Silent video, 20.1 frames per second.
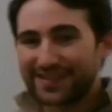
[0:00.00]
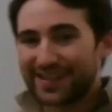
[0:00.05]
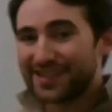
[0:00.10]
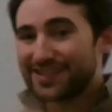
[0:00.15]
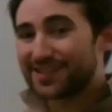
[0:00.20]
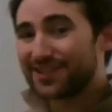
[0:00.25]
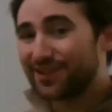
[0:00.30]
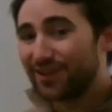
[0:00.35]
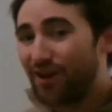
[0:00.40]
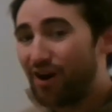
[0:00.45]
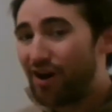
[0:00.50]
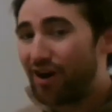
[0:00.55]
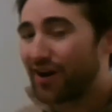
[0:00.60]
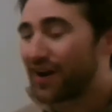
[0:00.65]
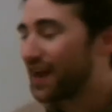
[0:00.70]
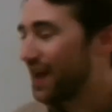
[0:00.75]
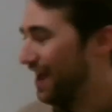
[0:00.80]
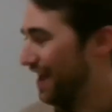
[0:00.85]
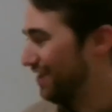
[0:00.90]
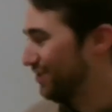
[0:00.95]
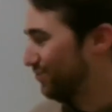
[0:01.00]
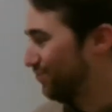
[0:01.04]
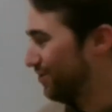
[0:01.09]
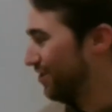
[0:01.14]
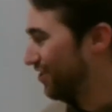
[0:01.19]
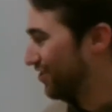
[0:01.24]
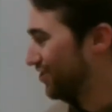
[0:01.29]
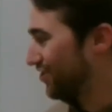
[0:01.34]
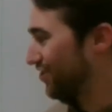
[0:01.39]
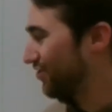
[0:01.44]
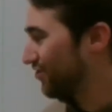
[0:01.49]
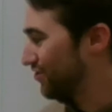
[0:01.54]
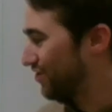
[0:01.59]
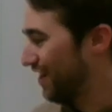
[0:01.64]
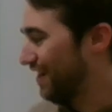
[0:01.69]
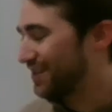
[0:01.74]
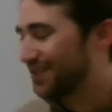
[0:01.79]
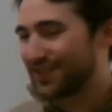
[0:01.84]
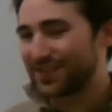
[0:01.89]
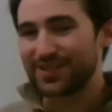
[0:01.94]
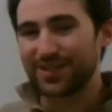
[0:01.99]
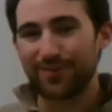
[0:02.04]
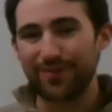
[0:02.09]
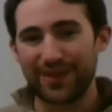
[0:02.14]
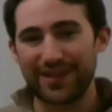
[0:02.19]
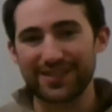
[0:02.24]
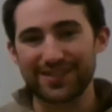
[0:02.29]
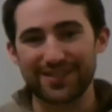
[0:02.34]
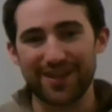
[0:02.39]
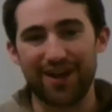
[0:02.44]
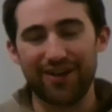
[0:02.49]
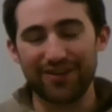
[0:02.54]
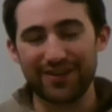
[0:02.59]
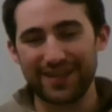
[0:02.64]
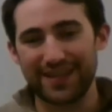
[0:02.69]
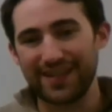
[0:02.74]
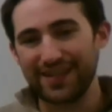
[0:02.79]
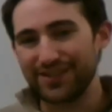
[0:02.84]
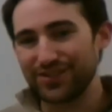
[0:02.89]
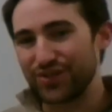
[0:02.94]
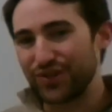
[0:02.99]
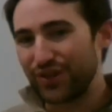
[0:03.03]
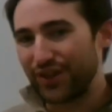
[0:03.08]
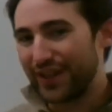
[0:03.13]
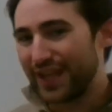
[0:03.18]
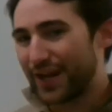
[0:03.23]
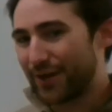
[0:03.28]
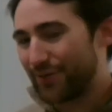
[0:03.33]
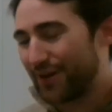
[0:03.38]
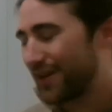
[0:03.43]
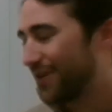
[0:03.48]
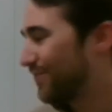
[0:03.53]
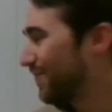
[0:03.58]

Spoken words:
as long as we are still changing some of that solid into the liquid.